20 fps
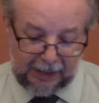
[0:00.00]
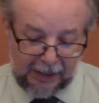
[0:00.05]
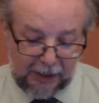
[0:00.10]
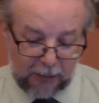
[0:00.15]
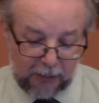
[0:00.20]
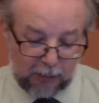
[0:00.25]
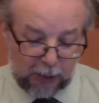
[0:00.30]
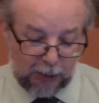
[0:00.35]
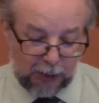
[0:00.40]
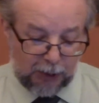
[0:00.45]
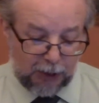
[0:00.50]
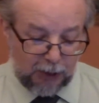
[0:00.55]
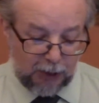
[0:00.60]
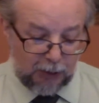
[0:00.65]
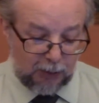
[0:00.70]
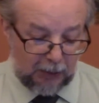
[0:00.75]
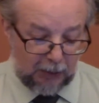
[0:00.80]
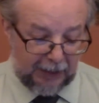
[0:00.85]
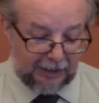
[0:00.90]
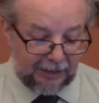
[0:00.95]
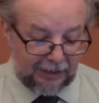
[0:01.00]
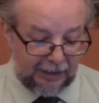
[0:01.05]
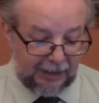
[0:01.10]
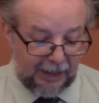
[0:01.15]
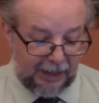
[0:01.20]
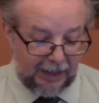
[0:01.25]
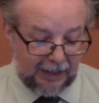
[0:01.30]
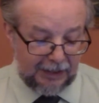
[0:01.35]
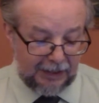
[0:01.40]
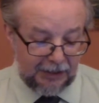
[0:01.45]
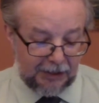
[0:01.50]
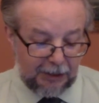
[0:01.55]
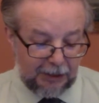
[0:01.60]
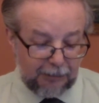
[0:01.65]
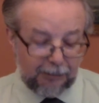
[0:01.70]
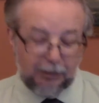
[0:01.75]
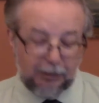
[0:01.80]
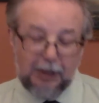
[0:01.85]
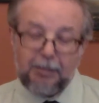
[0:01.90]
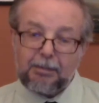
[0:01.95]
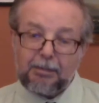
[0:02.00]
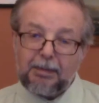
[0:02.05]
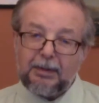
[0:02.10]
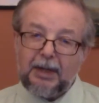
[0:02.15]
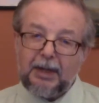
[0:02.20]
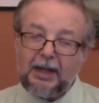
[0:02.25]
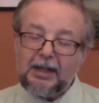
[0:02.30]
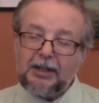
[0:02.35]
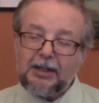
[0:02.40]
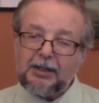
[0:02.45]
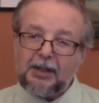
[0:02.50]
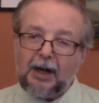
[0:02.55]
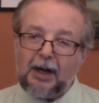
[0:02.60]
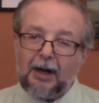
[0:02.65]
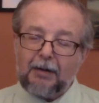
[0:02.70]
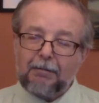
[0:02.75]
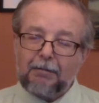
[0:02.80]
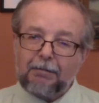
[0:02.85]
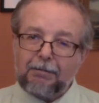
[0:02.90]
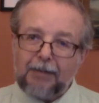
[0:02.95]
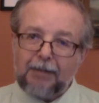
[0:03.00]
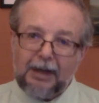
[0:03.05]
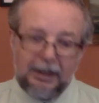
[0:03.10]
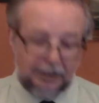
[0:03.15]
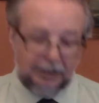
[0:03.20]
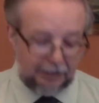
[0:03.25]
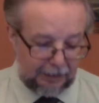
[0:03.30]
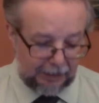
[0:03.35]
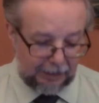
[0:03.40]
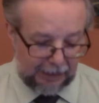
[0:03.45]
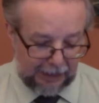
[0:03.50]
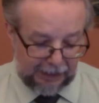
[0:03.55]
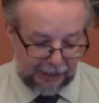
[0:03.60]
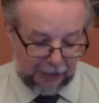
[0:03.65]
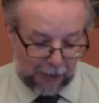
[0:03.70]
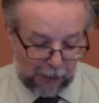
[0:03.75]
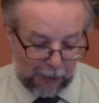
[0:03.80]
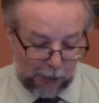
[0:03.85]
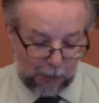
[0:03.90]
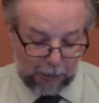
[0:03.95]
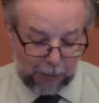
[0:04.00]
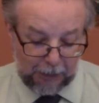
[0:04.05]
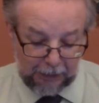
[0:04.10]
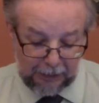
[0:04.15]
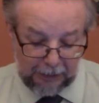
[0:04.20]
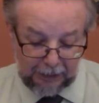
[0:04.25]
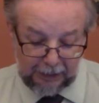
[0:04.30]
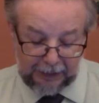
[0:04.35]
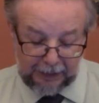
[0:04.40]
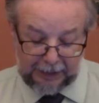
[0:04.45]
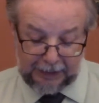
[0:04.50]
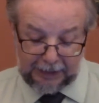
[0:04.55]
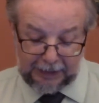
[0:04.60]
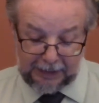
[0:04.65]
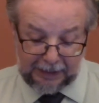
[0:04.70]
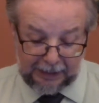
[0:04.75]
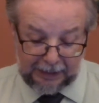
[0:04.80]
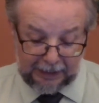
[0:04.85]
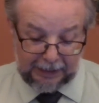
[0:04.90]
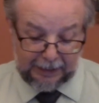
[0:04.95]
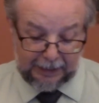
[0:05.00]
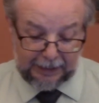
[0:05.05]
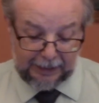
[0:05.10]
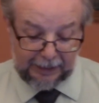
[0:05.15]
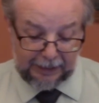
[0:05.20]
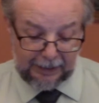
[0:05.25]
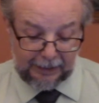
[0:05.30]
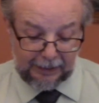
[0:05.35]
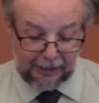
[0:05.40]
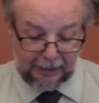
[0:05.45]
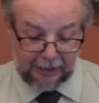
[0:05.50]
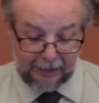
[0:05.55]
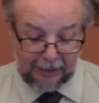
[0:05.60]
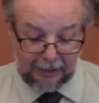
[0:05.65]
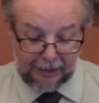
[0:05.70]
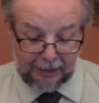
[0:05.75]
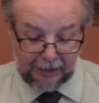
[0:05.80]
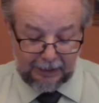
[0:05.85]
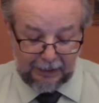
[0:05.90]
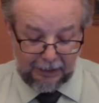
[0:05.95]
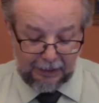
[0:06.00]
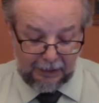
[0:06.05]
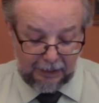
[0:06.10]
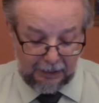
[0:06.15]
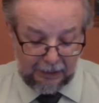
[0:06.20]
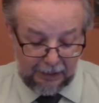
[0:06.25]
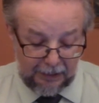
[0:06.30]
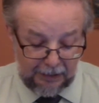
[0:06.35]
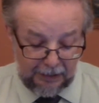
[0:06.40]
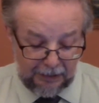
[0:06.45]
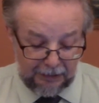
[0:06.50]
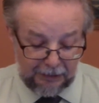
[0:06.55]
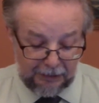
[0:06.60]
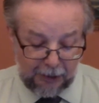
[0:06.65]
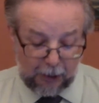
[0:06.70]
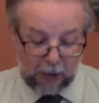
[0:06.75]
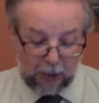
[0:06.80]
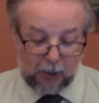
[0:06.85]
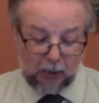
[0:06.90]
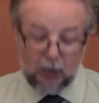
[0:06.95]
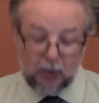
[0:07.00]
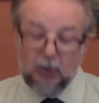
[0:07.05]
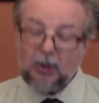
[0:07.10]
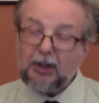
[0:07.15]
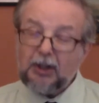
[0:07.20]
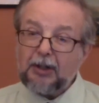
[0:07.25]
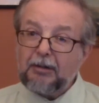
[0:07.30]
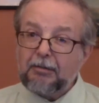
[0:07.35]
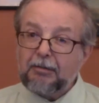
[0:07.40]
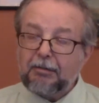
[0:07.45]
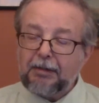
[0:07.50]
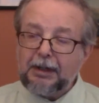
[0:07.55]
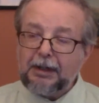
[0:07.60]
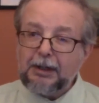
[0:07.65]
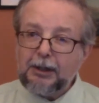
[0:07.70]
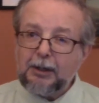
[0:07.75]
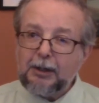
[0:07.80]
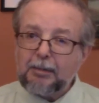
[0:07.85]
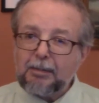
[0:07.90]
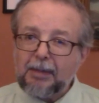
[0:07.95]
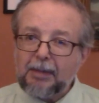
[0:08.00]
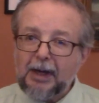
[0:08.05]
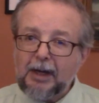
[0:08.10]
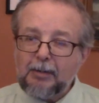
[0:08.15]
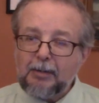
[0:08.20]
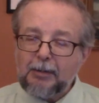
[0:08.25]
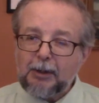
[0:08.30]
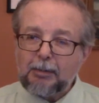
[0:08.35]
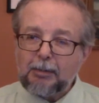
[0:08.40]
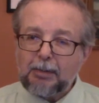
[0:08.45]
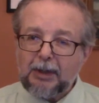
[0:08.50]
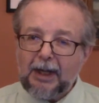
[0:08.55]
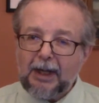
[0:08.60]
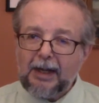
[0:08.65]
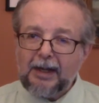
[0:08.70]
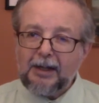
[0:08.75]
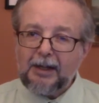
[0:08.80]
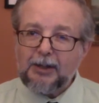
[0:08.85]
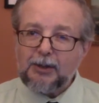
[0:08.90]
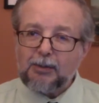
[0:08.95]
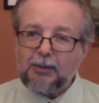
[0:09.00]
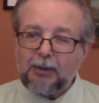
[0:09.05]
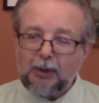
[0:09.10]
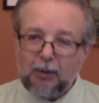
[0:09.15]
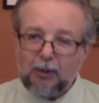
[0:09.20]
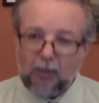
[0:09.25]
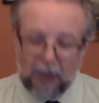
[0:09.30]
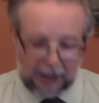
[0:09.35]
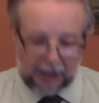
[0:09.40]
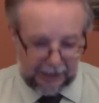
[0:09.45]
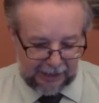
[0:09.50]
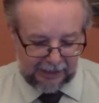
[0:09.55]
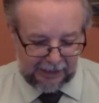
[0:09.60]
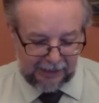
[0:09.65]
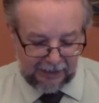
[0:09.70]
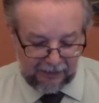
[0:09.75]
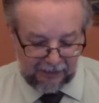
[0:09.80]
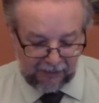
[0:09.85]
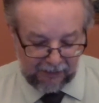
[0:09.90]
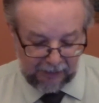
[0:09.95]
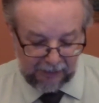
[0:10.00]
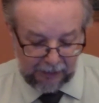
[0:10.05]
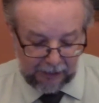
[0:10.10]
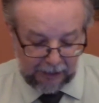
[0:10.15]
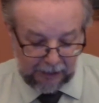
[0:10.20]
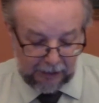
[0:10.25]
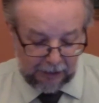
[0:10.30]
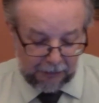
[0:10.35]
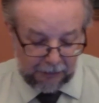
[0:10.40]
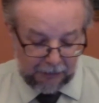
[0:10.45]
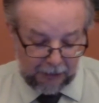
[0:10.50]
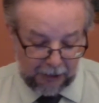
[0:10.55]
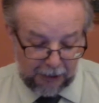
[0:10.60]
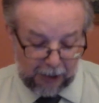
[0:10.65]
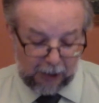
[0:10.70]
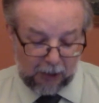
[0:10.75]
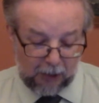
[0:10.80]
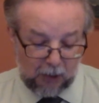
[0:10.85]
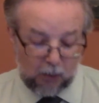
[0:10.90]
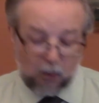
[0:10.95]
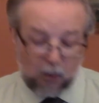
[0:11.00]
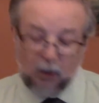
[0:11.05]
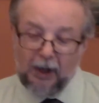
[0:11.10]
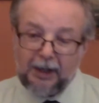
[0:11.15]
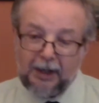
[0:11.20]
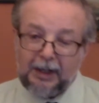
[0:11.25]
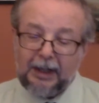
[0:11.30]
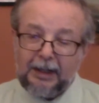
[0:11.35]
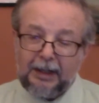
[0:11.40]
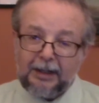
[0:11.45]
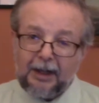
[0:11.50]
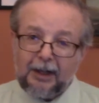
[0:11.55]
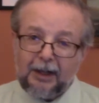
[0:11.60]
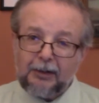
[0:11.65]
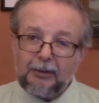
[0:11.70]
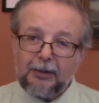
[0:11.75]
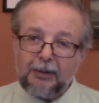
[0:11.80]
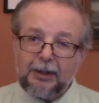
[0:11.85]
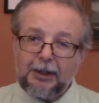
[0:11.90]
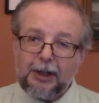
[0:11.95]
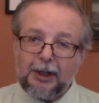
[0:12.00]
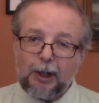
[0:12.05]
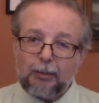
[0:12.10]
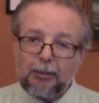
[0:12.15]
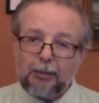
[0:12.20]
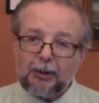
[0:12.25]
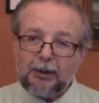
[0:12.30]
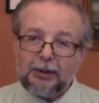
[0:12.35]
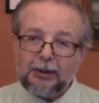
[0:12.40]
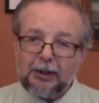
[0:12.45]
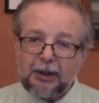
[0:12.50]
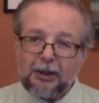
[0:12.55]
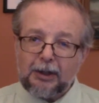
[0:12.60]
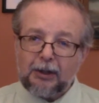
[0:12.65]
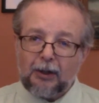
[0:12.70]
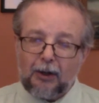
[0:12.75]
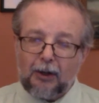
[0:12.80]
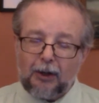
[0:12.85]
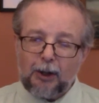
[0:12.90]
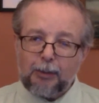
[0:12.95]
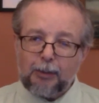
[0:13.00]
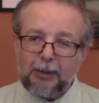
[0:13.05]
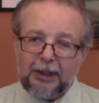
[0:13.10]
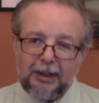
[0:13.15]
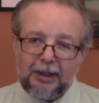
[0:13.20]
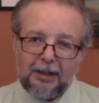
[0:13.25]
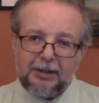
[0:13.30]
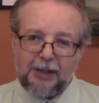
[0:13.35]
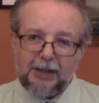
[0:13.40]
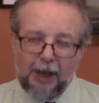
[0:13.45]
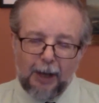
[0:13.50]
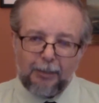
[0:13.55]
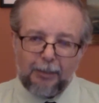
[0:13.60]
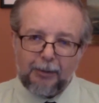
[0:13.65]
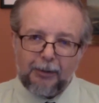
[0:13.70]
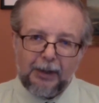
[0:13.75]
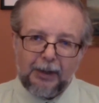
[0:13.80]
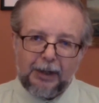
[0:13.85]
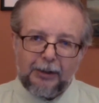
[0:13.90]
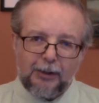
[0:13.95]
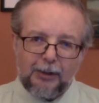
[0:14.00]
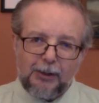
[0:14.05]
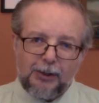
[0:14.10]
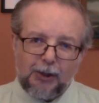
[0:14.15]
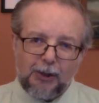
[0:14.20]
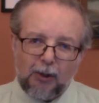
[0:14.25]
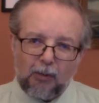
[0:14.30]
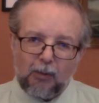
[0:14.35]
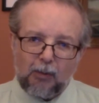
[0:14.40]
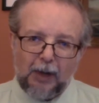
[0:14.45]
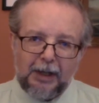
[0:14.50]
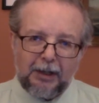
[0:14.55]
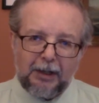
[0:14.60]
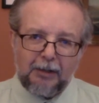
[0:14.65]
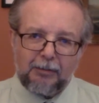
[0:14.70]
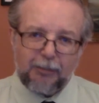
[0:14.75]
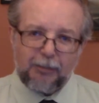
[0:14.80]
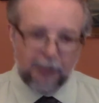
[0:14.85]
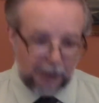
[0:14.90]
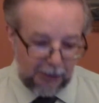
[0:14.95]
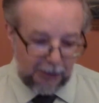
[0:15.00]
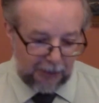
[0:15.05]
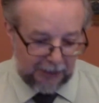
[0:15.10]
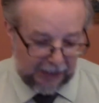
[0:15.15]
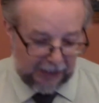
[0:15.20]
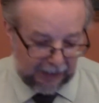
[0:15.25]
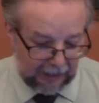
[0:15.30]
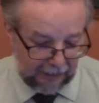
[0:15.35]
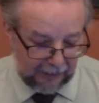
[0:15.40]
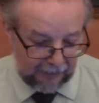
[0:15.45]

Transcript: will strengthen us if we place our faith and hope in God. No convenient payment plans required. No 1-800 number to call because operators are waiting for you now.